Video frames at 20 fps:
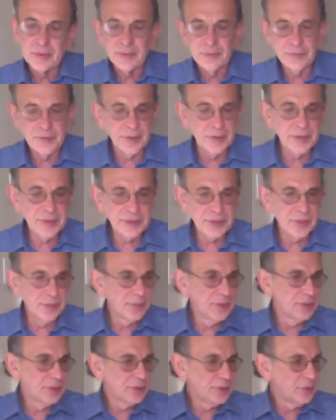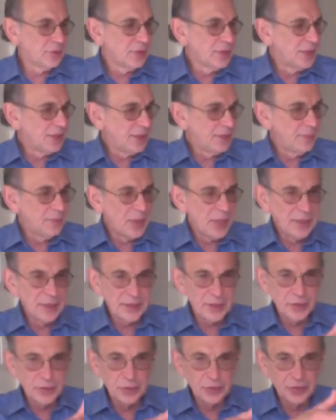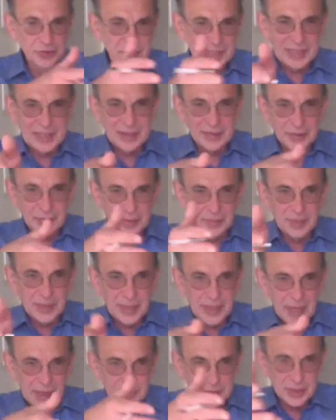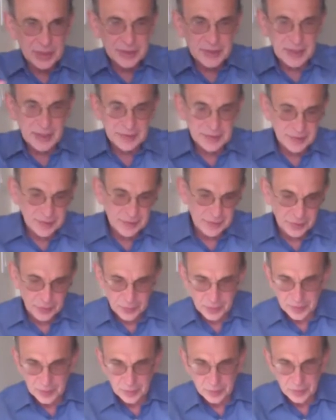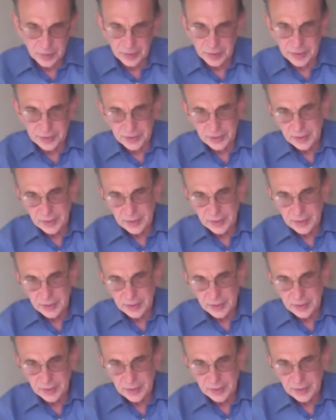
very similar to relating molecules together to make objects out there in the real world.